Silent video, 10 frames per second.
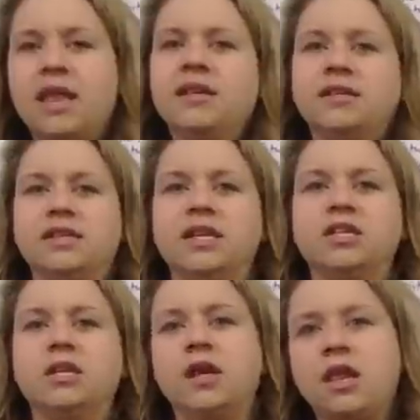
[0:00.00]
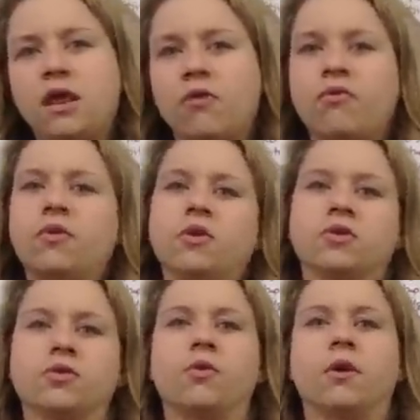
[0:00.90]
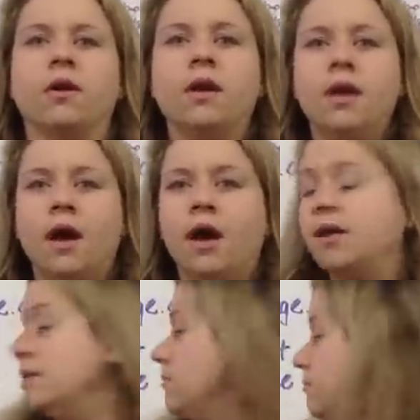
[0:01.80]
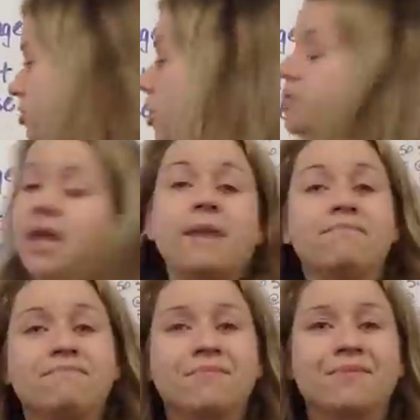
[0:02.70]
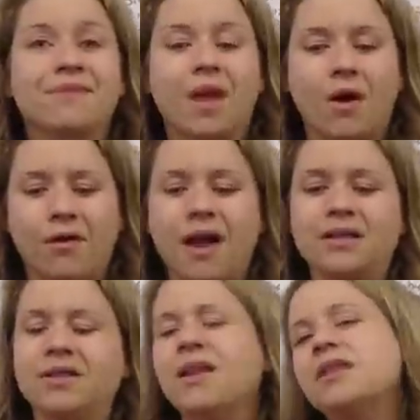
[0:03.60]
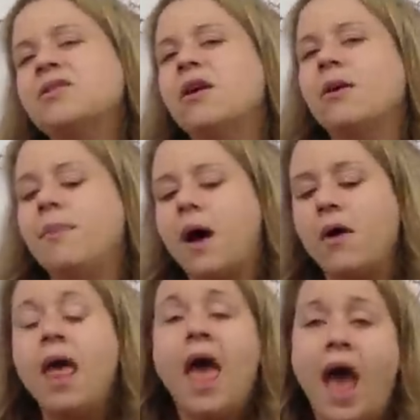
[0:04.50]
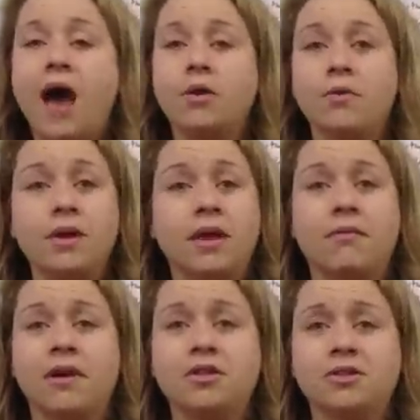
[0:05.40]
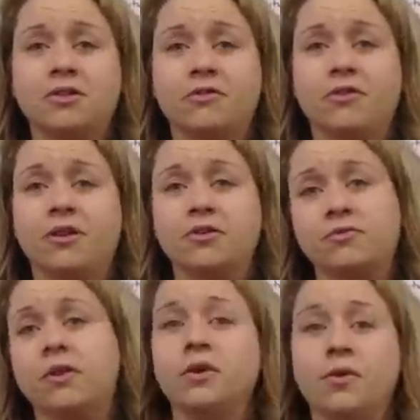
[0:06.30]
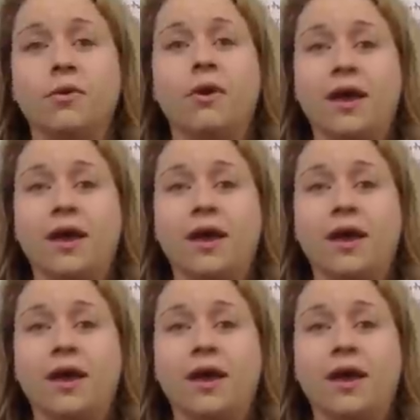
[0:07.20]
that decision, and therefore your score shows that. All right, so let's talk about how do we get registered for this really cool